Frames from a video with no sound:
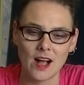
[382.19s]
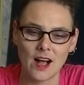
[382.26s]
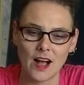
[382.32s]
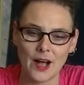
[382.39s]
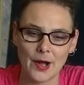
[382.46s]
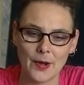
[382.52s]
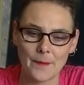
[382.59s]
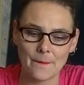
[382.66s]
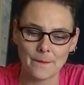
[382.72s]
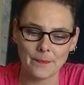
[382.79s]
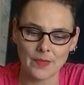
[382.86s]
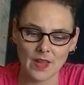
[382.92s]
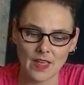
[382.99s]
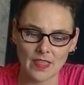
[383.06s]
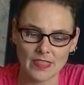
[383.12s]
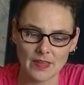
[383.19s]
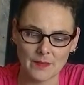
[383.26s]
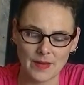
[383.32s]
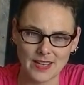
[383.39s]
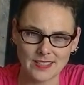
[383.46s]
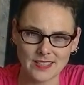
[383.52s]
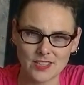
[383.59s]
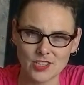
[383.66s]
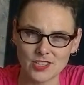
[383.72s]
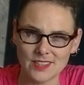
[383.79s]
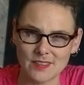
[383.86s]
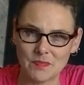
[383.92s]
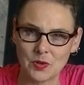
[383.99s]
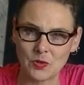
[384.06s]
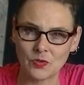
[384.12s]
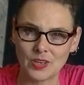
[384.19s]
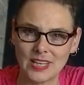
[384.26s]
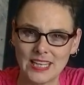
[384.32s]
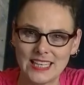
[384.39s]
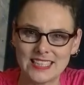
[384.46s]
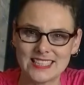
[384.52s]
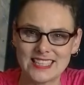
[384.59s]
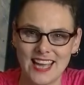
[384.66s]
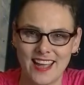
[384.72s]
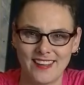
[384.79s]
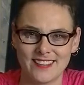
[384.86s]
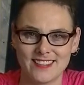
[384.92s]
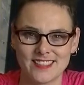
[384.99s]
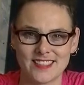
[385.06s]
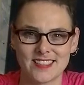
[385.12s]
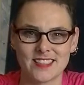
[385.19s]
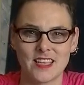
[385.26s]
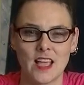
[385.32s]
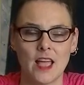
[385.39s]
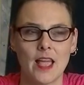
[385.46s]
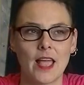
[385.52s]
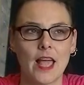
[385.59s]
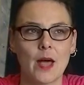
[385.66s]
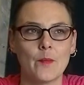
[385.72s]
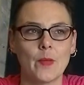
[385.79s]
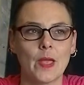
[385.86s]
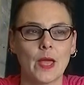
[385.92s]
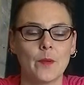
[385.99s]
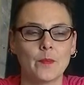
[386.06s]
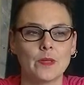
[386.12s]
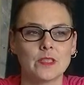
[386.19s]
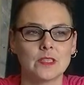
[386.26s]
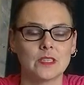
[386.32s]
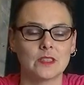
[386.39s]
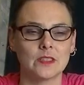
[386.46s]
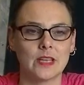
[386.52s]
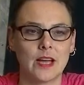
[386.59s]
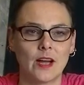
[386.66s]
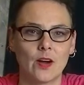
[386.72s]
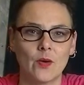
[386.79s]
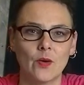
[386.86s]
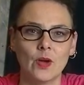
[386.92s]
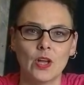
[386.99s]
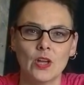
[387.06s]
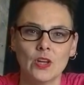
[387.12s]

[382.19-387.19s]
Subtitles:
the messages have been really intense coming up until now.